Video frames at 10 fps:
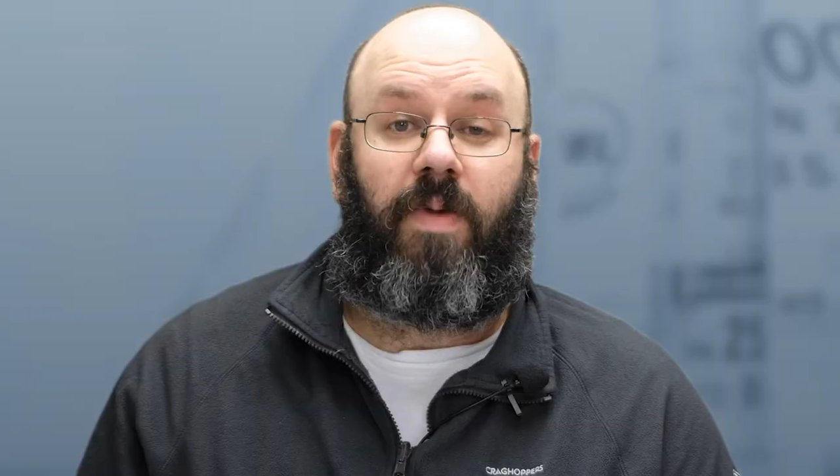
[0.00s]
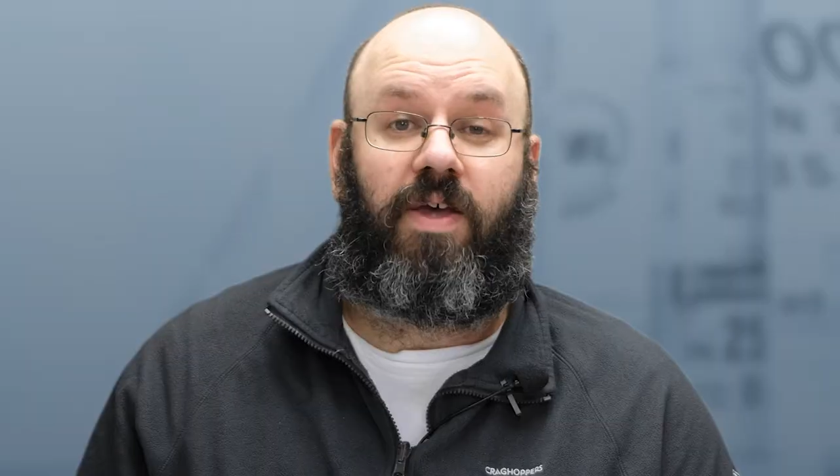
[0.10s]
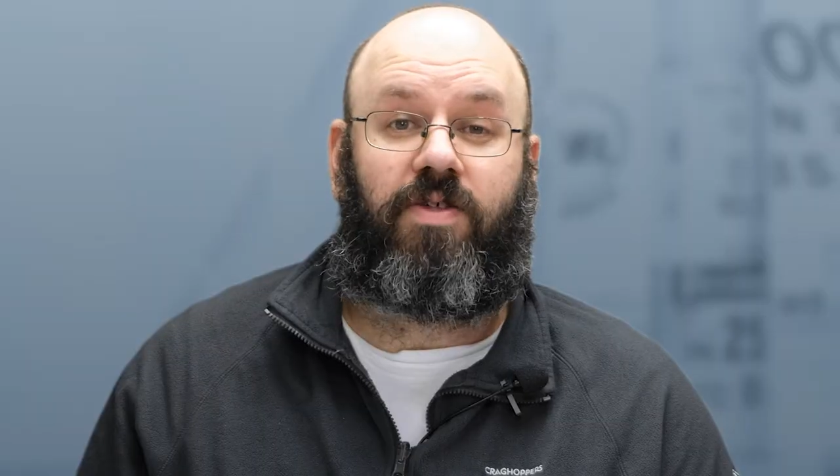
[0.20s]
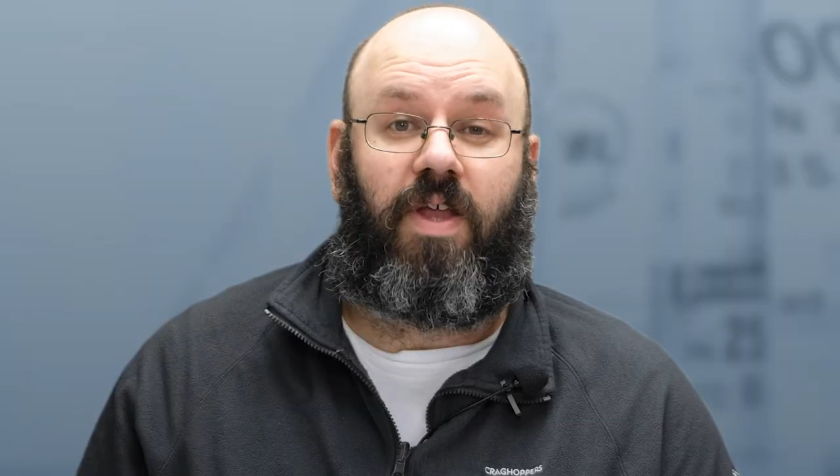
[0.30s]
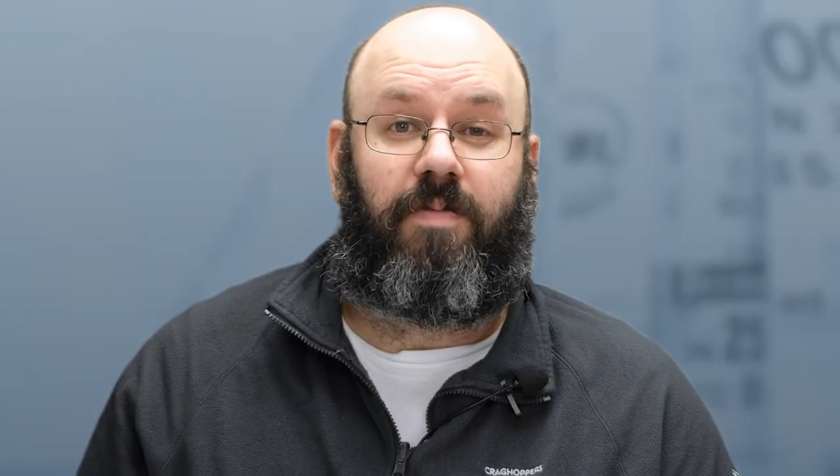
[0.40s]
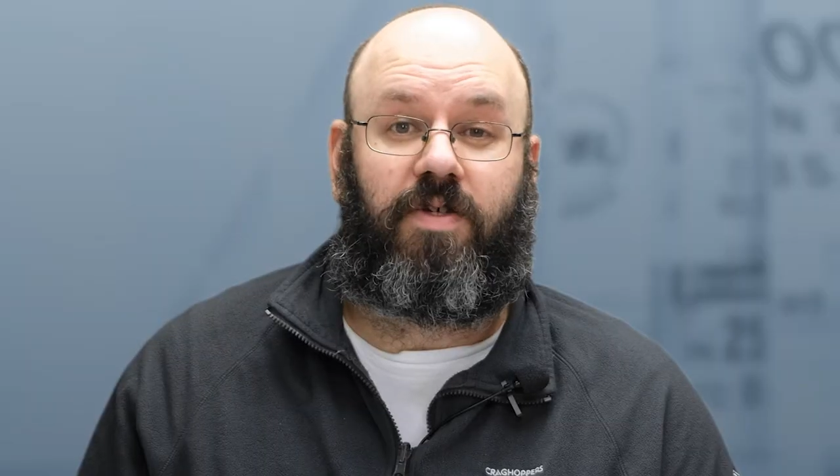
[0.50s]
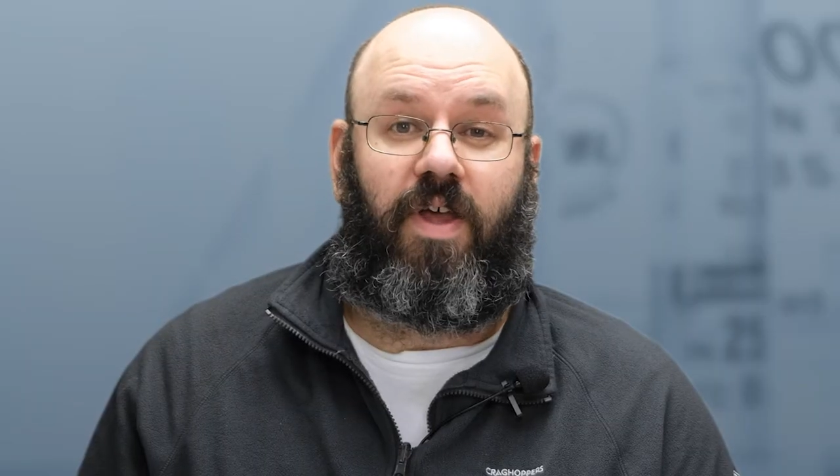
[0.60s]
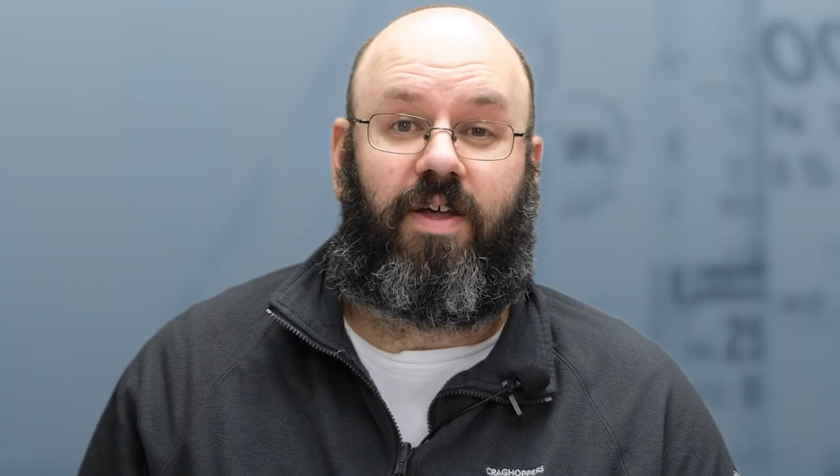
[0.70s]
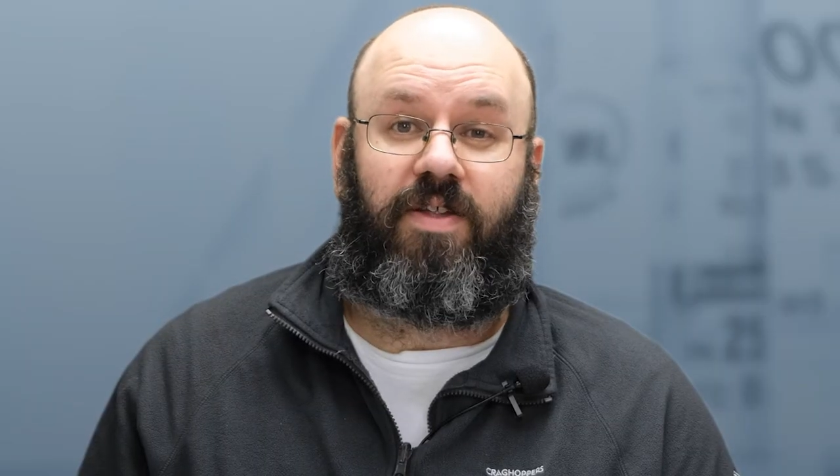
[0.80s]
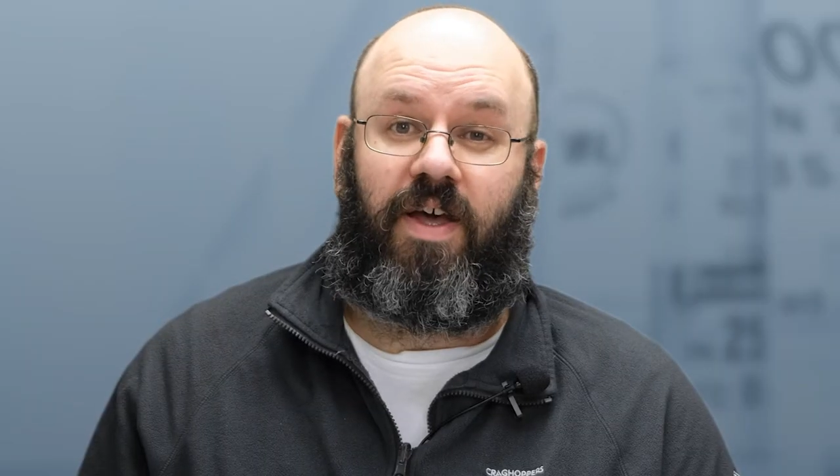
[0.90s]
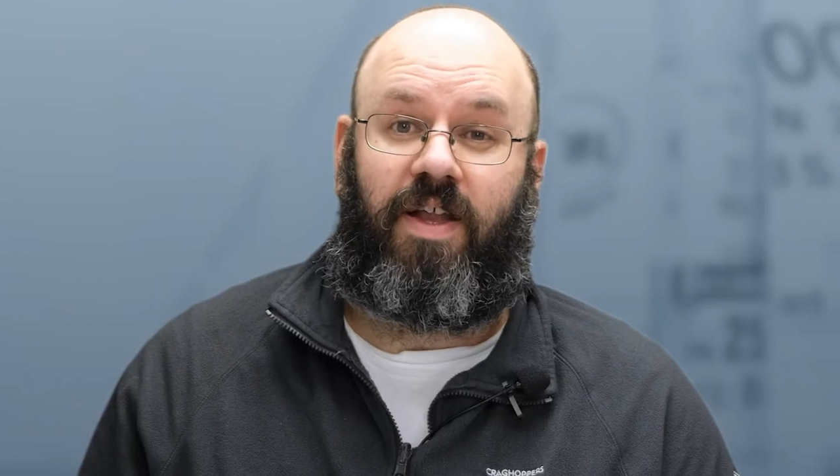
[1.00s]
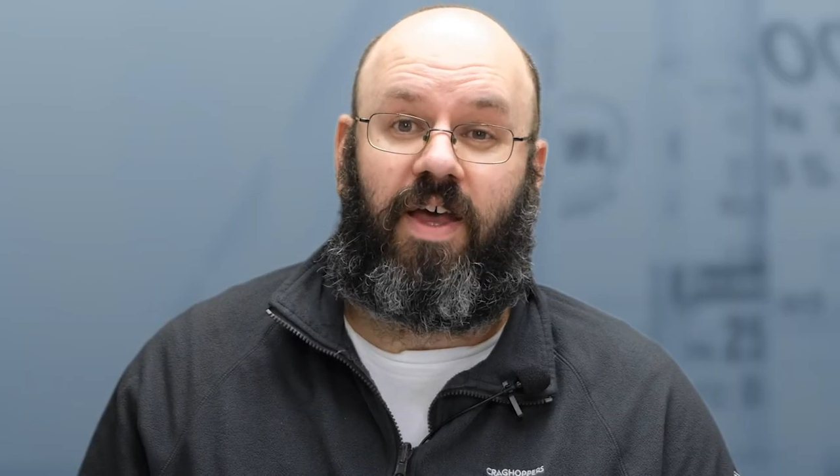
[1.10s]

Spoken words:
makes dipstick DNA